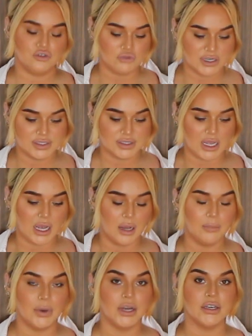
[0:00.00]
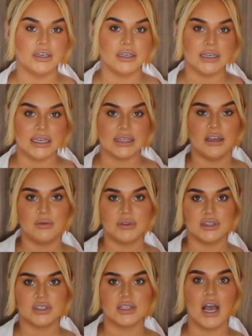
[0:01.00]
dress up underneath, like
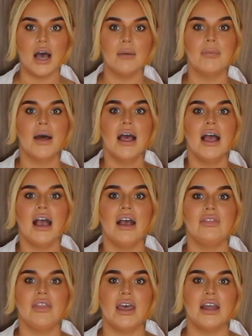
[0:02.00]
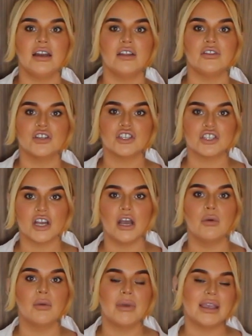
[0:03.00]
with the top, and then the
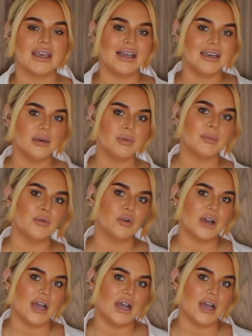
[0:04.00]
shirt will make it a little bit more